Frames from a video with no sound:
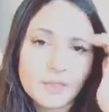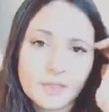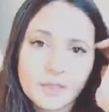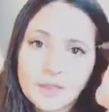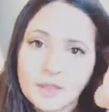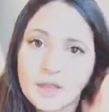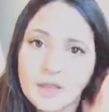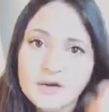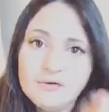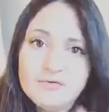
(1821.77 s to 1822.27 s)

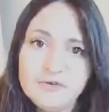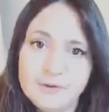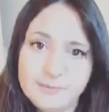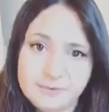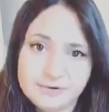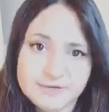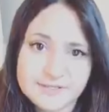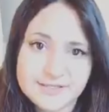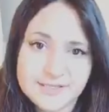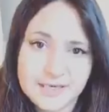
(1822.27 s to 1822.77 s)
and
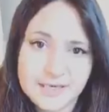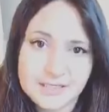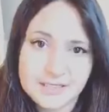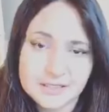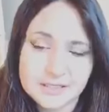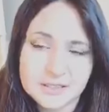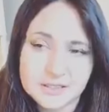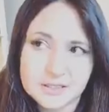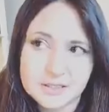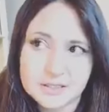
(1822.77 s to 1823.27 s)

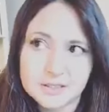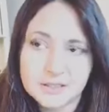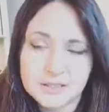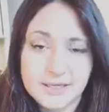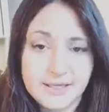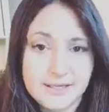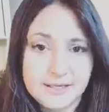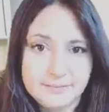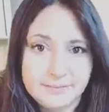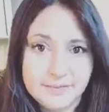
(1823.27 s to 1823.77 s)
represent
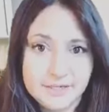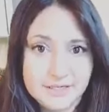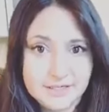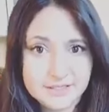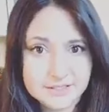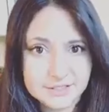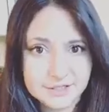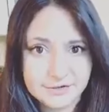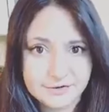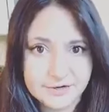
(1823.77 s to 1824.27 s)
him and
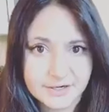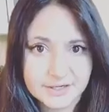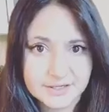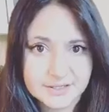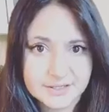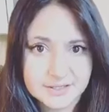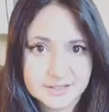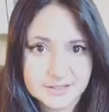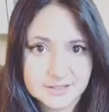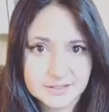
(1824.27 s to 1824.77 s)
his
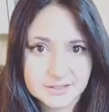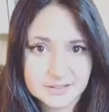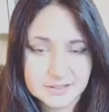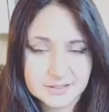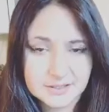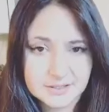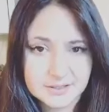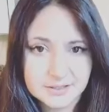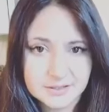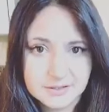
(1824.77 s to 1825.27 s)
cross,
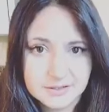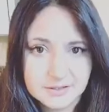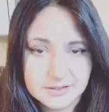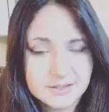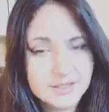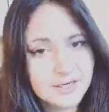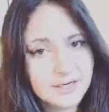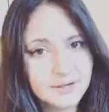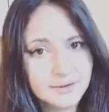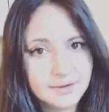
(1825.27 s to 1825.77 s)

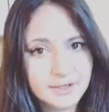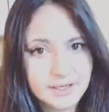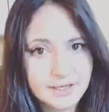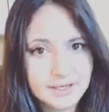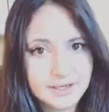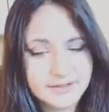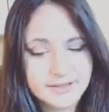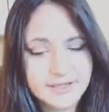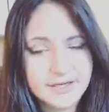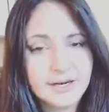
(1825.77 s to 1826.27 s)
they don't
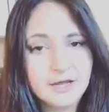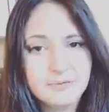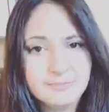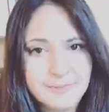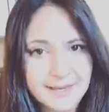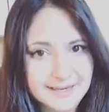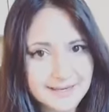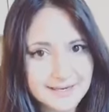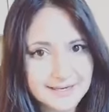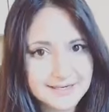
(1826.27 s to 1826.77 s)
care. They don't
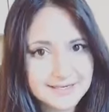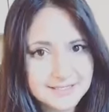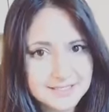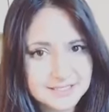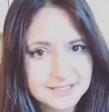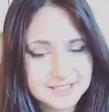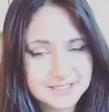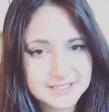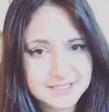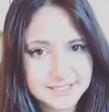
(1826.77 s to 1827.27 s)
make any
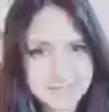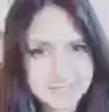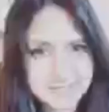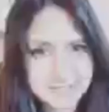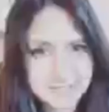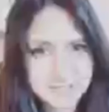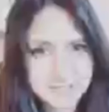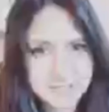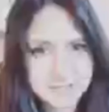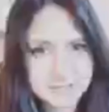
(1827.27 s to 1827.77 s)

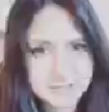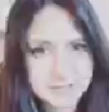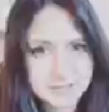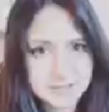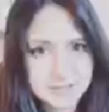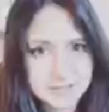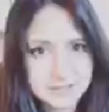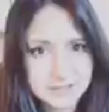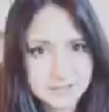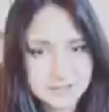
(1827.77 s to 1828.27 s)
distinction.
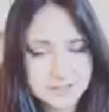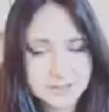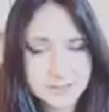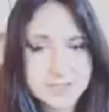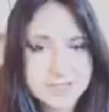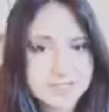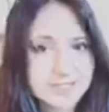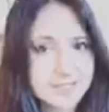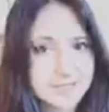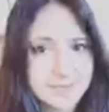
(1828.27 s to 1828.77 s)
The
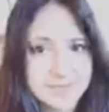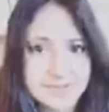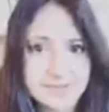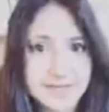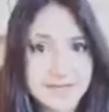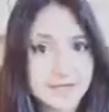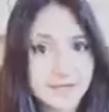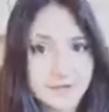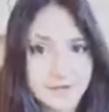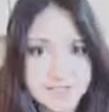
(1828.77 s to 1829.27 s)
Muslims
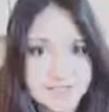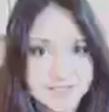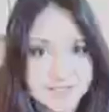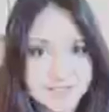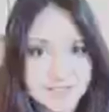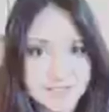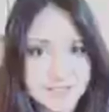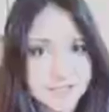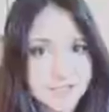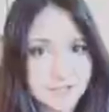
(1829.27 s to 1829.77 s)
make no
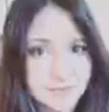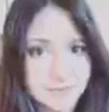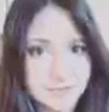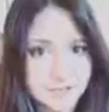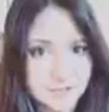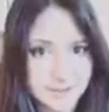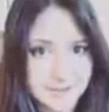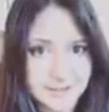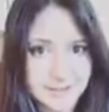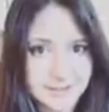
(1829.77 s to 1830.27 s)
distinction
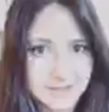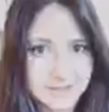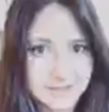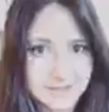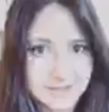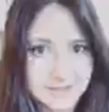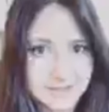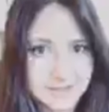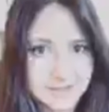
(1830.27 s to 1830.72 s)
between us.